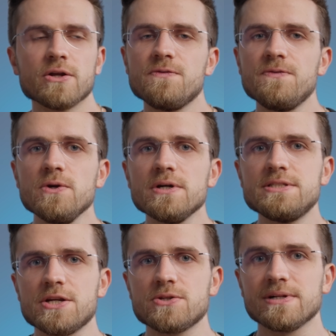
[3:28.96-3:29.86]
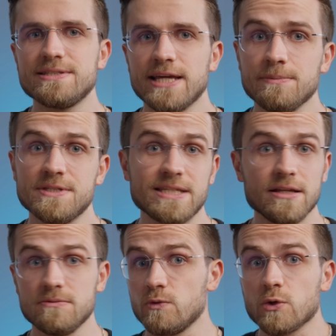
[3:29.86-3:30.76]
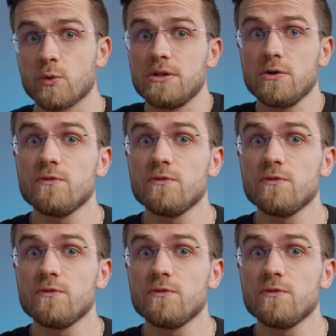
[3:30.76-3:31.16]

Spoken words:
on a few additional attempts at recording your